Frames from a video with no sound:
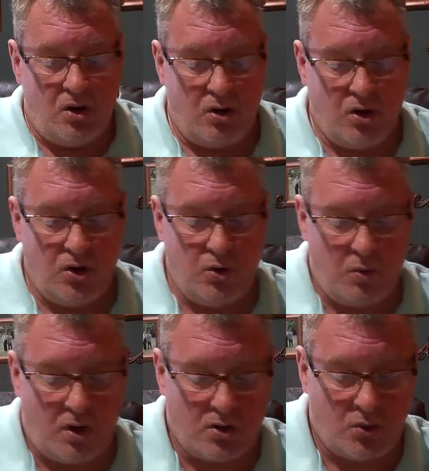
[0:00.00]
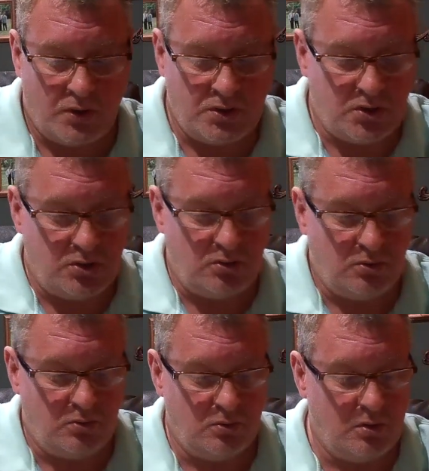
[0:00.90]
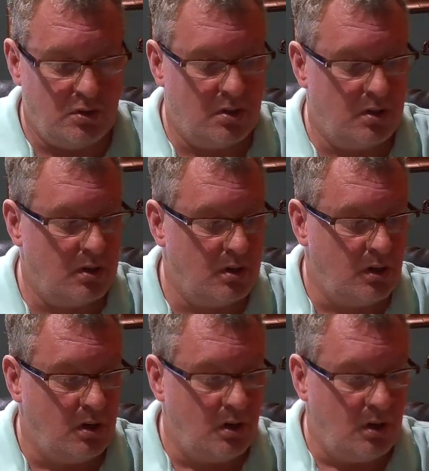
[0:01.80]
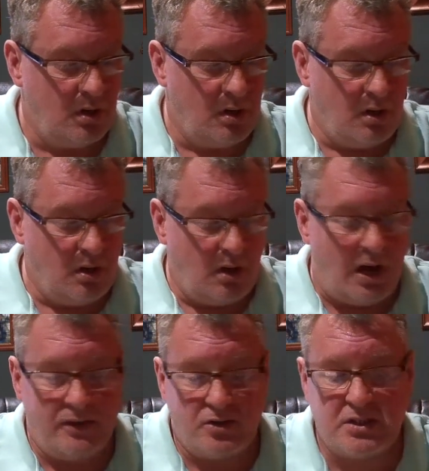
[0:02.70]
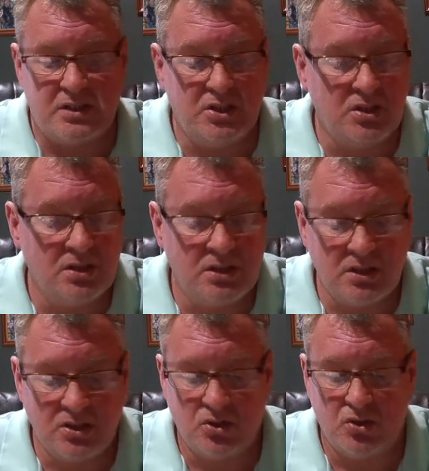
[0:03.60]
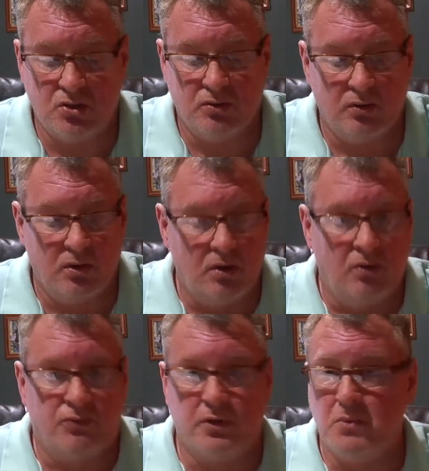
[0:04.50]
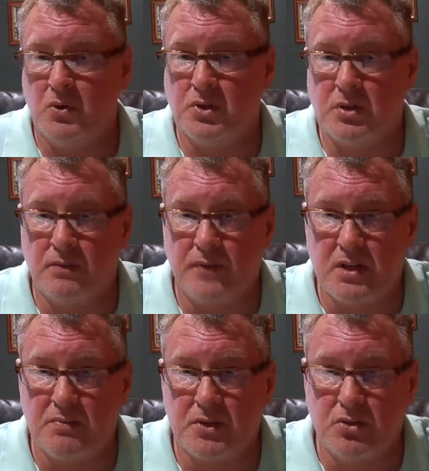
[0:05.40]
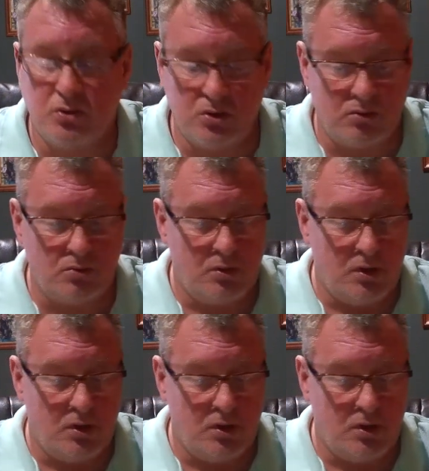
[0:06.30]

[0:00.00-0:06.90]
you are going to either stitch in the ditch, free motion if that's what you do,